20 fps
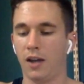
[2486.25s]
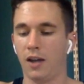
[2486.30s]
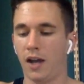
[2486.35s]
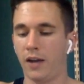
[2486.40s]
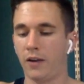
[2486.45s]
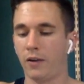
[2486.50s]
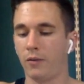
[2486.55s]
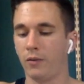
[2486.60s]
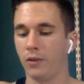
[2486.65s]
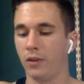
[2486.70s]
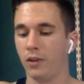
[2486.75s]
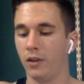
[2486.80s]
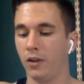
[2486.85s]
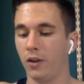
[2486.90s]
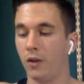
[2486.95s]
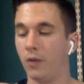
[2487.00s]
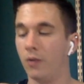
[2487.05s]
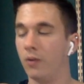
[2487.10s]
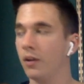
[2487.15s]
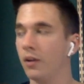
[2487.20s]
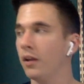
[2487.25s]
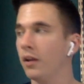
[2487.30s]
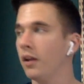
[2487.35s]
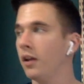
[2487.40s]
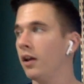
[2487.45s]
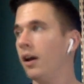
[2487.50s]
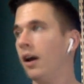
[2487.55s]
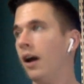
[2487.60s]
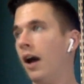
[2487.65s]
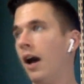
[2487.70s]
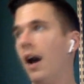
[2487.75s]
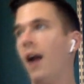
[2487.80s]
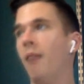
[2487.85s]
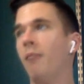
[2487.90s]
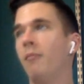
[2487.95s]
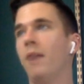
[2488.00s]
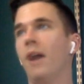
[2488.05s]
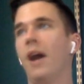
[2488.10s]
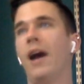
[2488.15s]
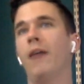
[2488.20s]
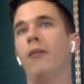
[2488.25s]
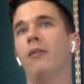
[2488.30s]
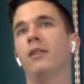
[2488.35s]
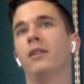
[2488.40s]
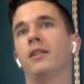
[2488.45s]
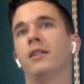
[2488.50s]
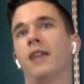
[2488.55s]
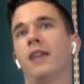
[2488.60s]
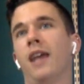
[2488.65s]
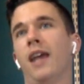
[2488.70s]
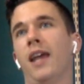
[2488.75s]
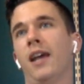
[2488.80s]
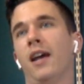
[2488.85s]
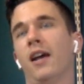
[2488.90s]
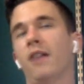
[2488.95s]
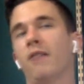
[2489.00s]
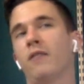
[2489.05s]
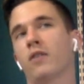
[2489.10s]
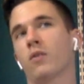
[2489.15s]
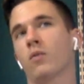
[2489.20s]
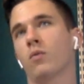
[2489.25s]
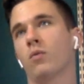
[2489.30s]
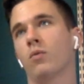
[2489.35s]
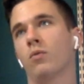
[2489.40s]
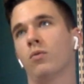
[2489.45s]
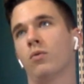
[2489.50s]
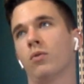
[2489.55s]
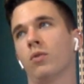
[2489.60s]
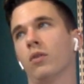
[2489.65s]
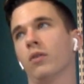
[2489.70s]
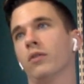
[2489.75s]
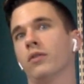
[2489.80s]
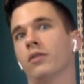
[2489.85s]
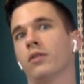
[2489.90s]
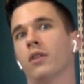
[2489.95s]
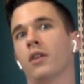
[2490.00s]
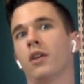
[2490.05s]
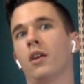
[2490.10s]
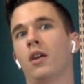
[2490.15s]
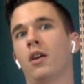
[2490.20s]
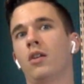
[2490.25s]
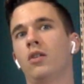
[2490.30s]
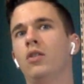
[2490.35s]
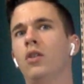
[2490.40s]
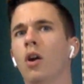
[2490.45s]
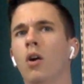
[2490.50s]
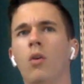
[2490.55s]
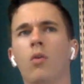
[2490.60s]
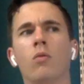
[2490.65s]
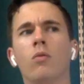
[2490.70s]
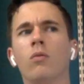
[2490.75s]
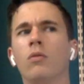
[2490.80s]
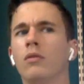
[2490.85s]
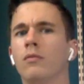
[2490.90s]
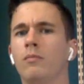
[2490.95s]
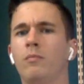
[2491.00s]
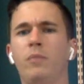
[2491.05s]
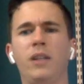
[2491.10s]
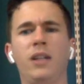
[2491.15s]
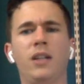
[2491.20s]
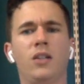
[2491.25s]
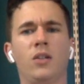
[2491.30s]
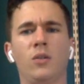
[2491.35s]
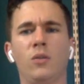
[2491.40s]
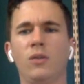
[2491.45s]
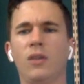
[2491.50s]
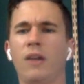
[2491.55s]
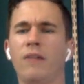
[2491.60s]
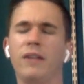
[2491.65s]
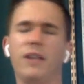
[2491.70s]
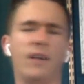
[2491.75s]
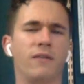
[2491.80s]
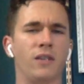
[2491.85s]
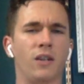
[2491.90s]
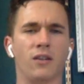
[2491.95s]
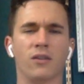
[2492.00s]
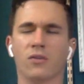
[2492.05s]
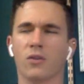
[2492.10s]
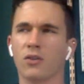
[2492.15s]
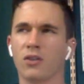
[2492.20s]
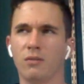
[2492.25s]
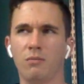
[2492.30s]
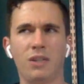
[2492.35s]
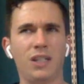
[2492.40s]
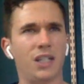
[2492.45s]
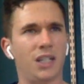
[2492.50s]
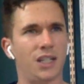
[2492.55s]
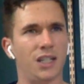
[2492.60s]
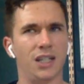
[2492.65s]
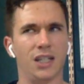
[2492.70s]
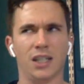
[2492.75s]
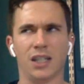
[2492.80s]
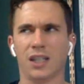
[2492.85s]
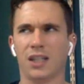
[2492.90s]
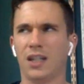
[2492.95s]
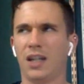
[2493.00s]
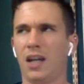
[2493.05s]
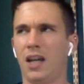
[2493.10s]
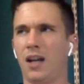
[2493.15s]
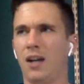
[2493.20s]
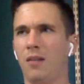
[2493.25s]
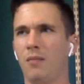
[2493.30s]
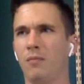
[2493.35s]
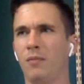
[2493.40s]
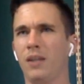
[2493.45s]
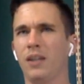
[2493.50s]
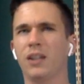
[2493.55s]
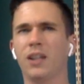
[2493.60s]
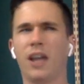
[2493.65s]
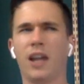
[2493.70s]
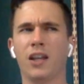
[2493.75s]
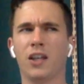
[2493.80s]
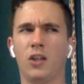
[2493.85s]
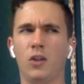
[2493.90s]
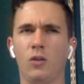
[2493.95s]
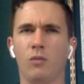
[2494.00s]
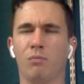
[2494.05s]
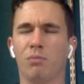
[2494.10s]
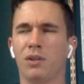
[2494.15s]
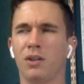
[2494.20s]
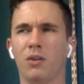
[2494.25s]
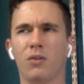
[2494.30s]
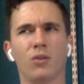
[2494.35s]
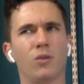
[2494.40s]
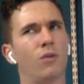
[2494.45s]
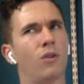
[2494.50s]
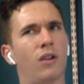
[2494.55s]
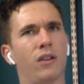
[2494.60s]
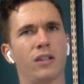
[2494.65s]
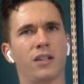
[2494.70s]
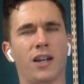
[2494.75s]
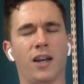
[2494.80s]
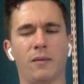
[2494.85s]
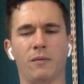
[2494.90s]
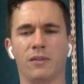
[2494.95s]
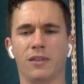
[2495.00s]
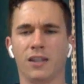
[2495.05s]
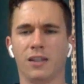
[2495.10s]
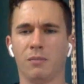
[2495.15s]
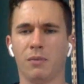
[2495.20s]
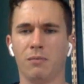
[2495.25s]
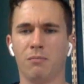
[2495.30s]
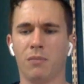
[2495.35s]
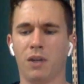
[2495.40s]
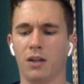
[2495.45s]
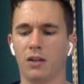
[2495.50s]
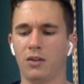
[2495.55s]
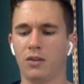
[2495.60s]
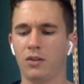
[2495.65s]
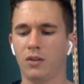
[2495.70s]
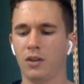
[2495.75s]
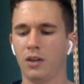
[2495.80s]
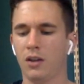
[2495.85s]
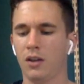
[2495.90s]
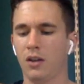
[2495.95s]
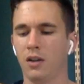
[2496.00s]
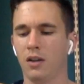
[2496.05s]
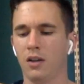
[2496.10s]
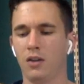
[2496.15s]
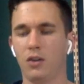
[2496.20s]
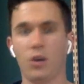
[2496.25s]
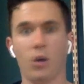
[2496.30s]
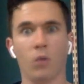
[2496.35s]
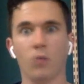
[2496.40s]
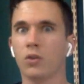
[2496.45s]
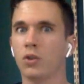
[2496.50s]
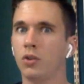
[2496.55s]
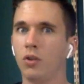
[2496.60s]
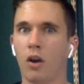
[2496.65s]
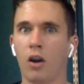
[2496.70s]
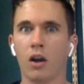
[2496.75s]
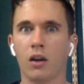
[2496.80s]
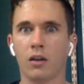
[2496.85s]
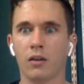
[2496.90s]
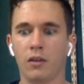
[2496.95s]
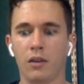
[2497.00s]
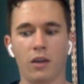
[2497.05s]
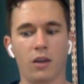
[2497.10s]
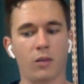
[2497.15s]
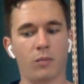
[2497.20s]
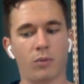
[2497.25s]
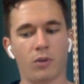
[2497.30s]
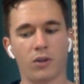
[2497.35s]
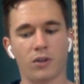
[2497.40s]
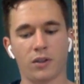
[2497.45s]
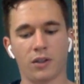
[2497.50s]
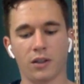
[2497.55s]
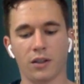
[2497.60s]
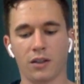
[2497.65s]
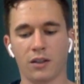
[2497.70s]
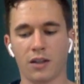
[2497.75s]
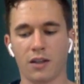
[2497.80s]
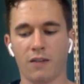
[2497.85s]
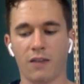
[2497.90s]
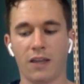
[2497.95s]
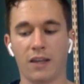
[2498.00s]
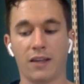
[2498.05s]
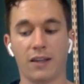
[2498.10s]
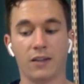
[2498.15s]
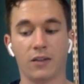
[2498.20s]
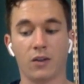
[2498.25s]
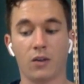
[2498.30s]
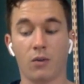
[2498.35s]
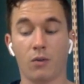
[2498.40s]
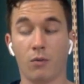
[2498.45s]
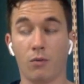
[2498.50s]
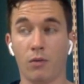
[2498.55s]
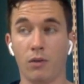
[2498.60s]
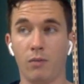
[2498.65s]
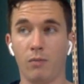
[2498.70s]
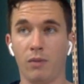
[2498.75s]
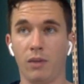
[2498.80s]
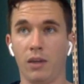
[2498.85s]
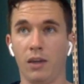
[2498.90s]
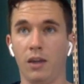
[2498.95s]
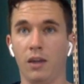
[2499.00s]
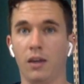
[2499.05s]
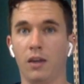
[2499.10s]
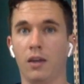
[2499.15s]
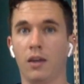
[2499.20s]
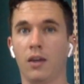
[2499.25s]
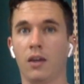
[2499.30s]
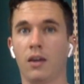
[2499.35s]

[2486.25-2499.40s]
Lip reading: I don't really know. I would say unofficial rules. Don't be too lovey-dovey on social media. It's kind of cute, but don't do it all the time because that's a bit much. Don't stalk the other person because I think that's creepy.